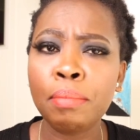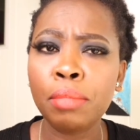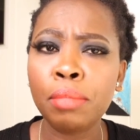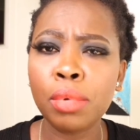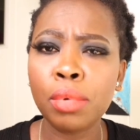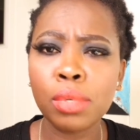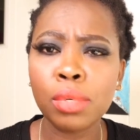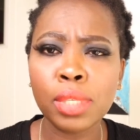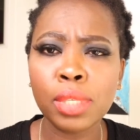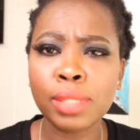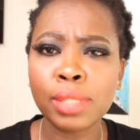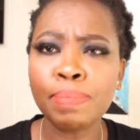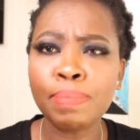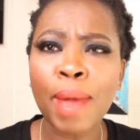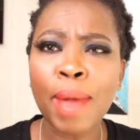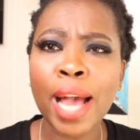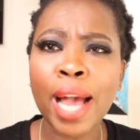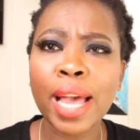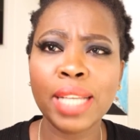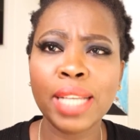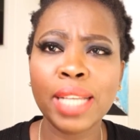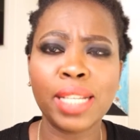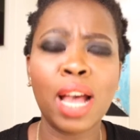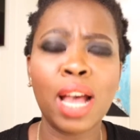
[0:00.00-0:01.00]
"It's
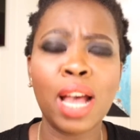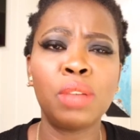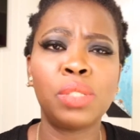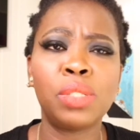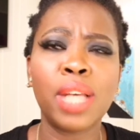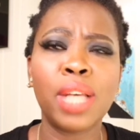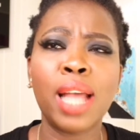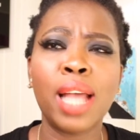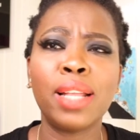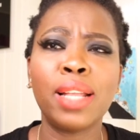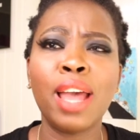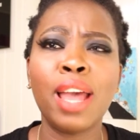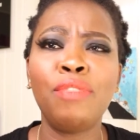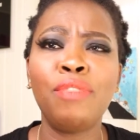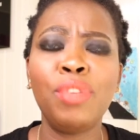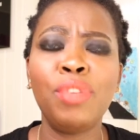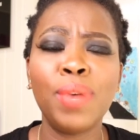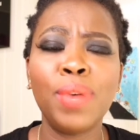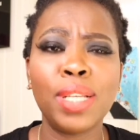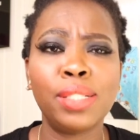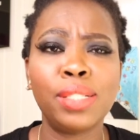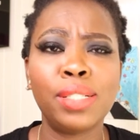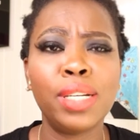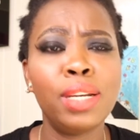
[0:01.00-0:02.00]
market outside,
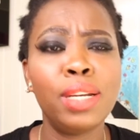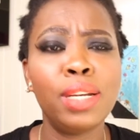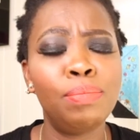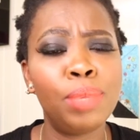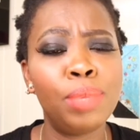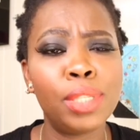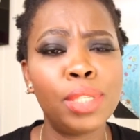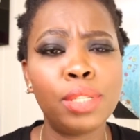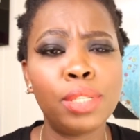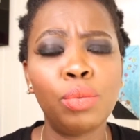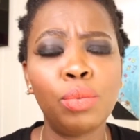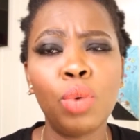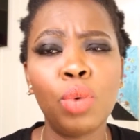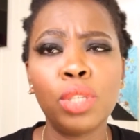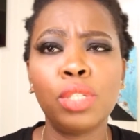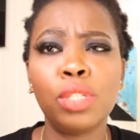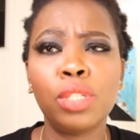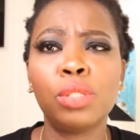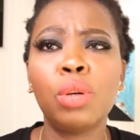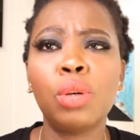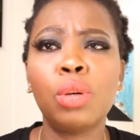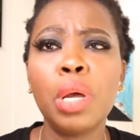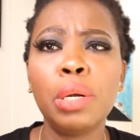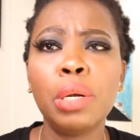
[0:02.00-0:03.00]
everywhere is really busy. What
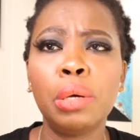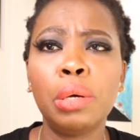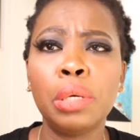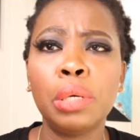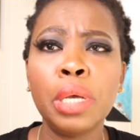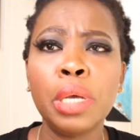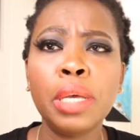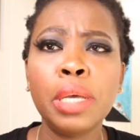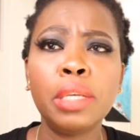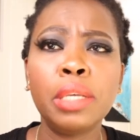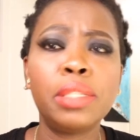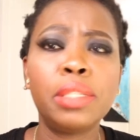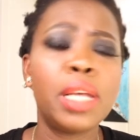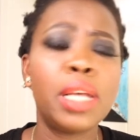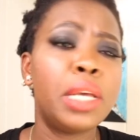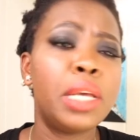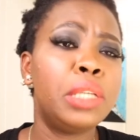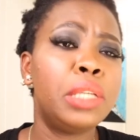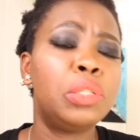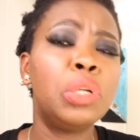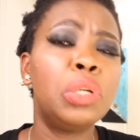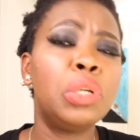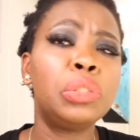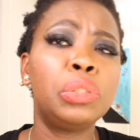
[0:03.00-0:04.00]
is going on?" He said
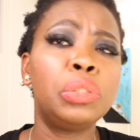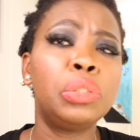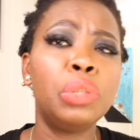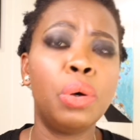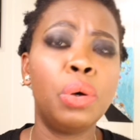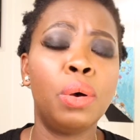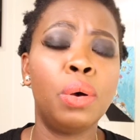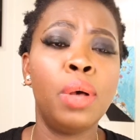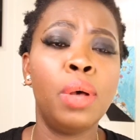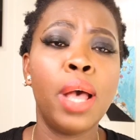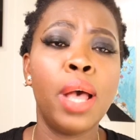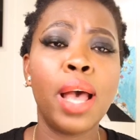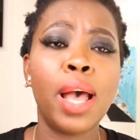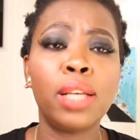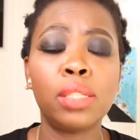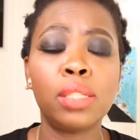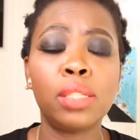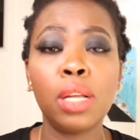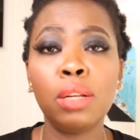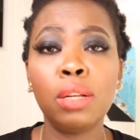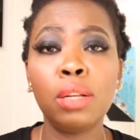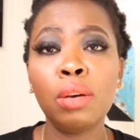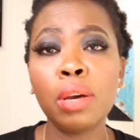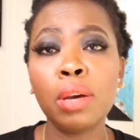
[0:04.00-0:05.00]
he don't know. I
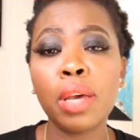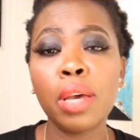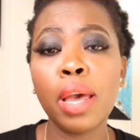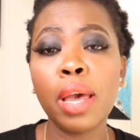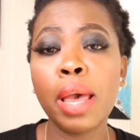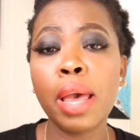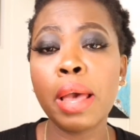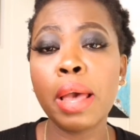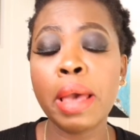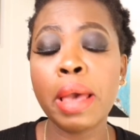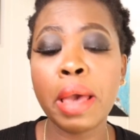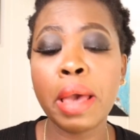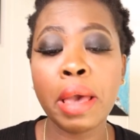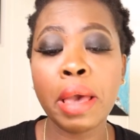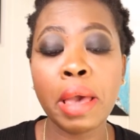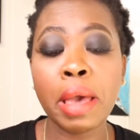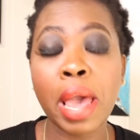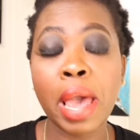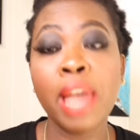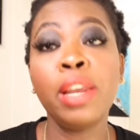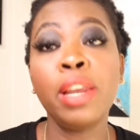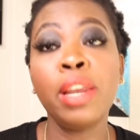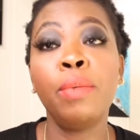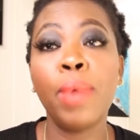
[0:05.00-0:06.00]
said, "Okay,
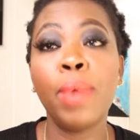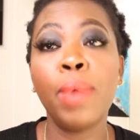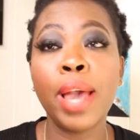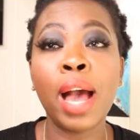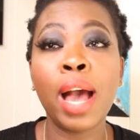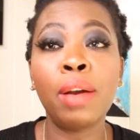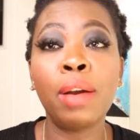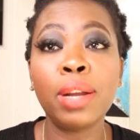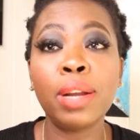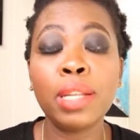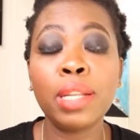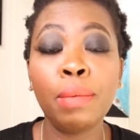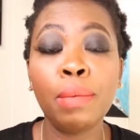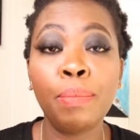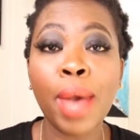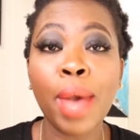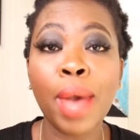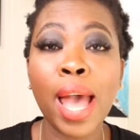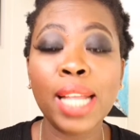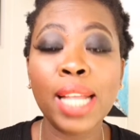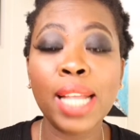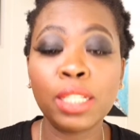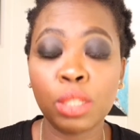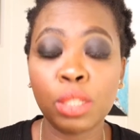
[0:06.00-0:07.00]
anyway, I already
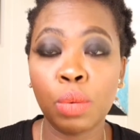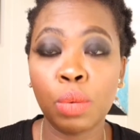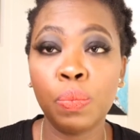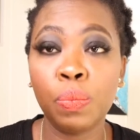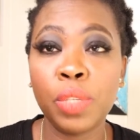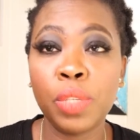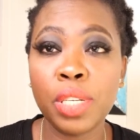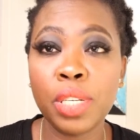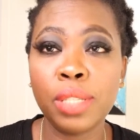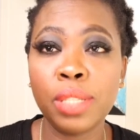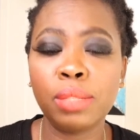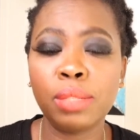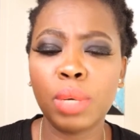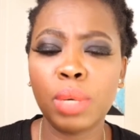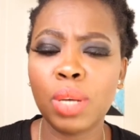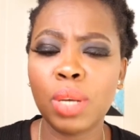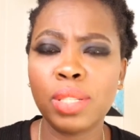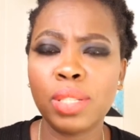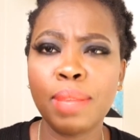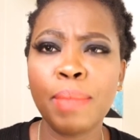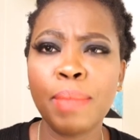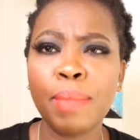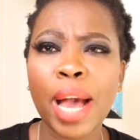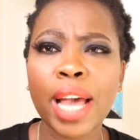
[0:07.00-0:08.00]
bought some things
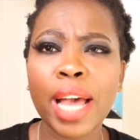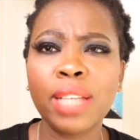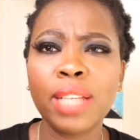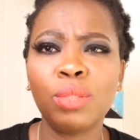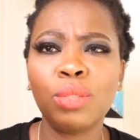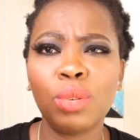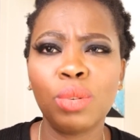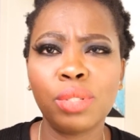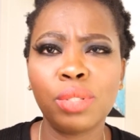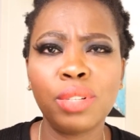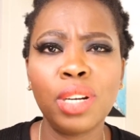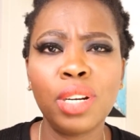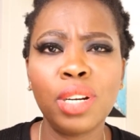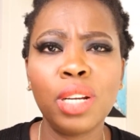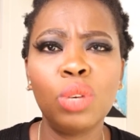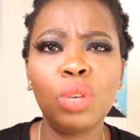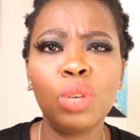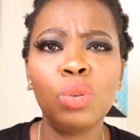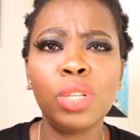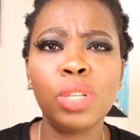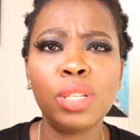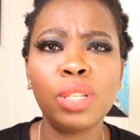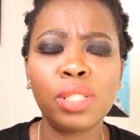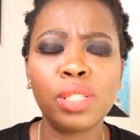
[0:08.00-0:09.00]
because the market was really
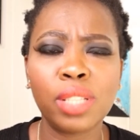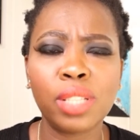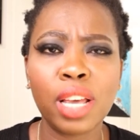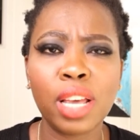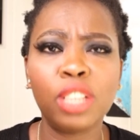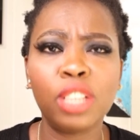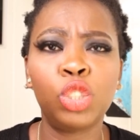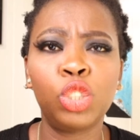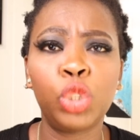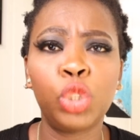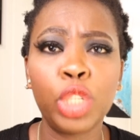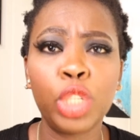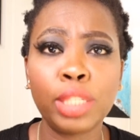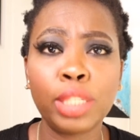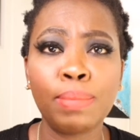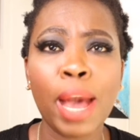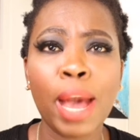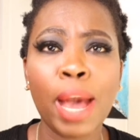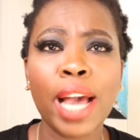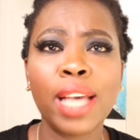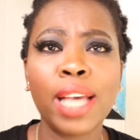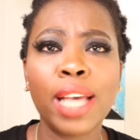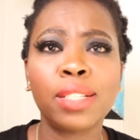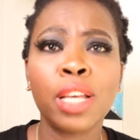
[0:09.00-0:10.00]
good. It's a street
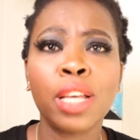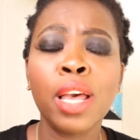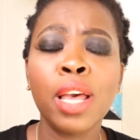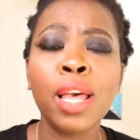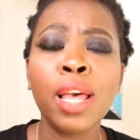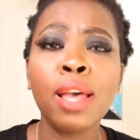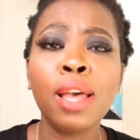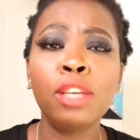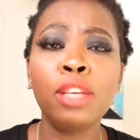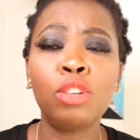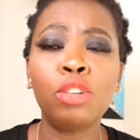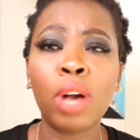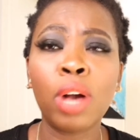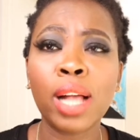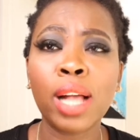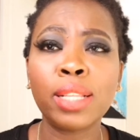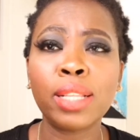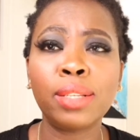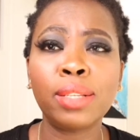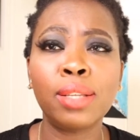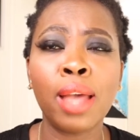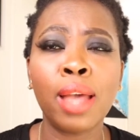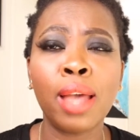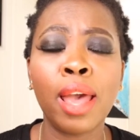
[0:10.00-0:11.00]
market. You
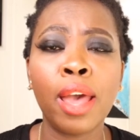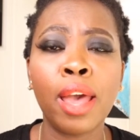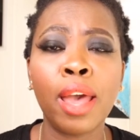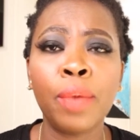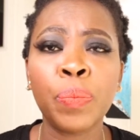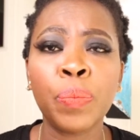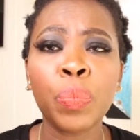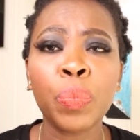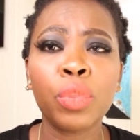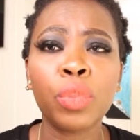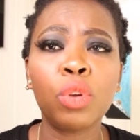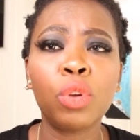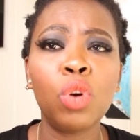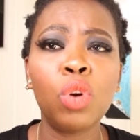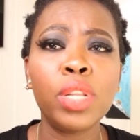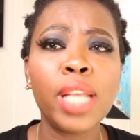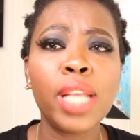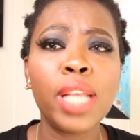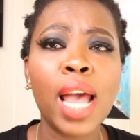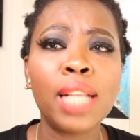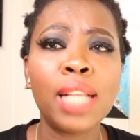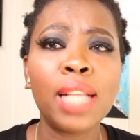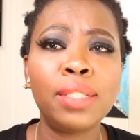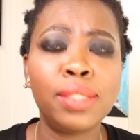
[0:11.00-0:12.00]
can go
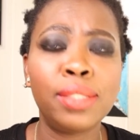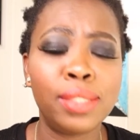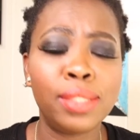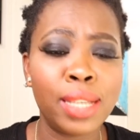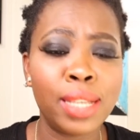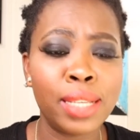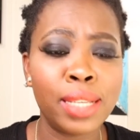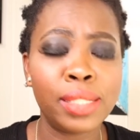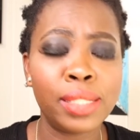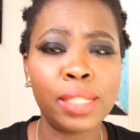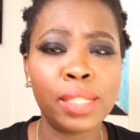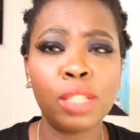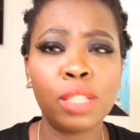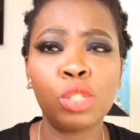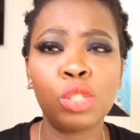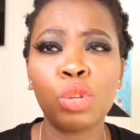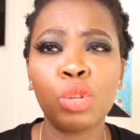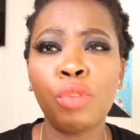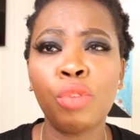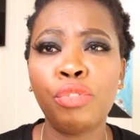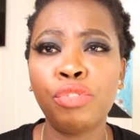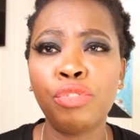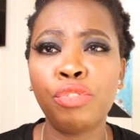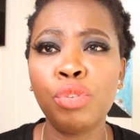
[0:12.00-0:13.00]
there, taste
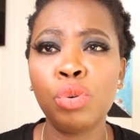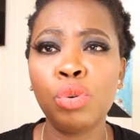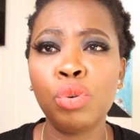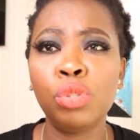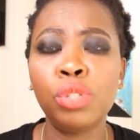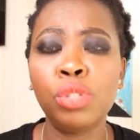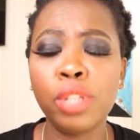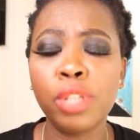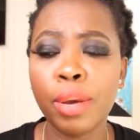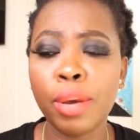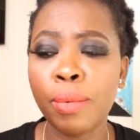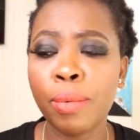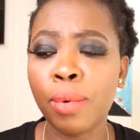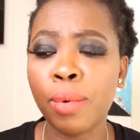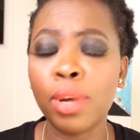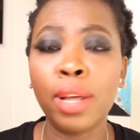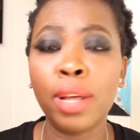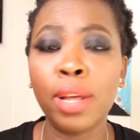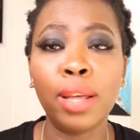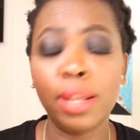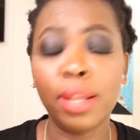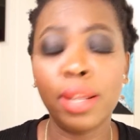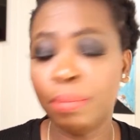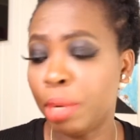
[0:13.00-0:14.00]
some food. They
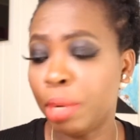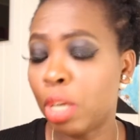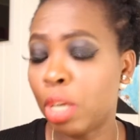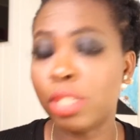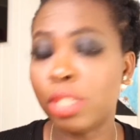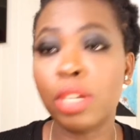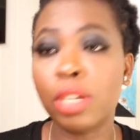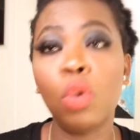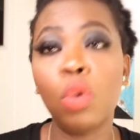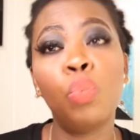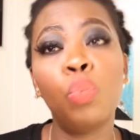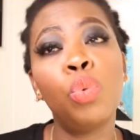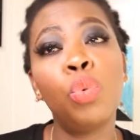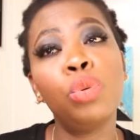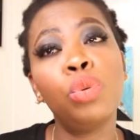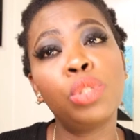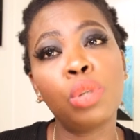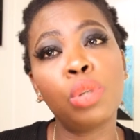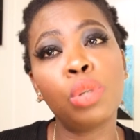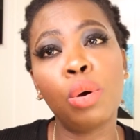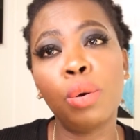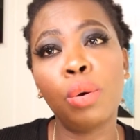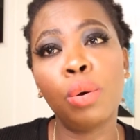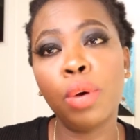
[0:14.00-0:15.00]
because they will put
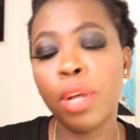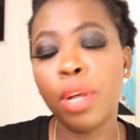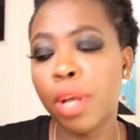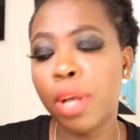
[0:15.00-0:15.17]
some